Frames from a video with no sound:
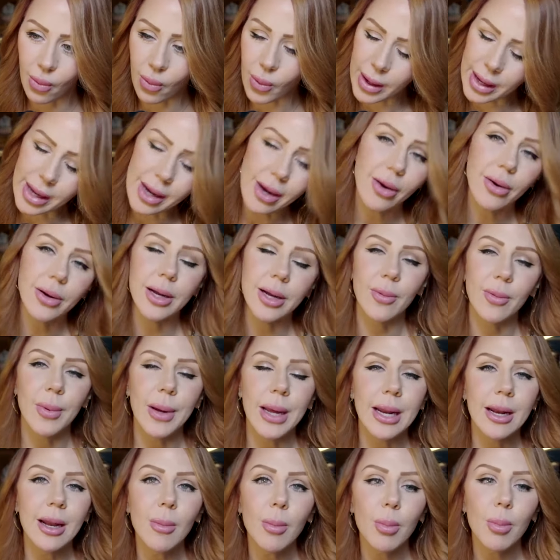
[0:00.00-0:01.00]
Weird. Did
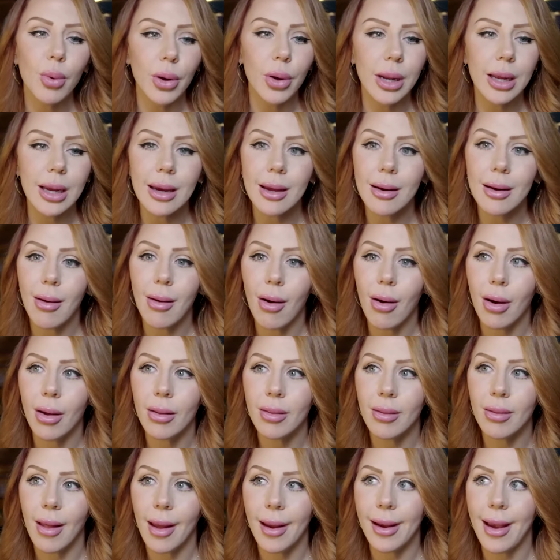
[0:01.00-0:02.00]
we end up putting it
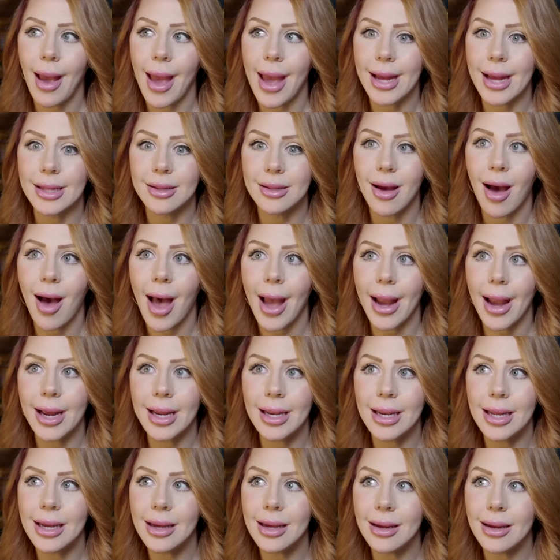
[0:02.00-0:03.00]
on like a
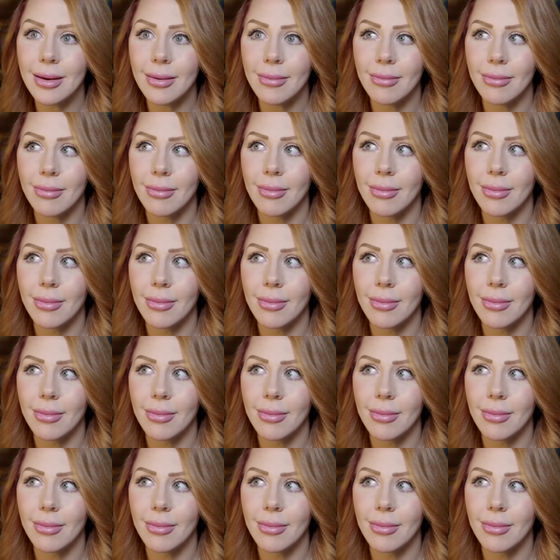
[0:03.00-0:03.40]
tiny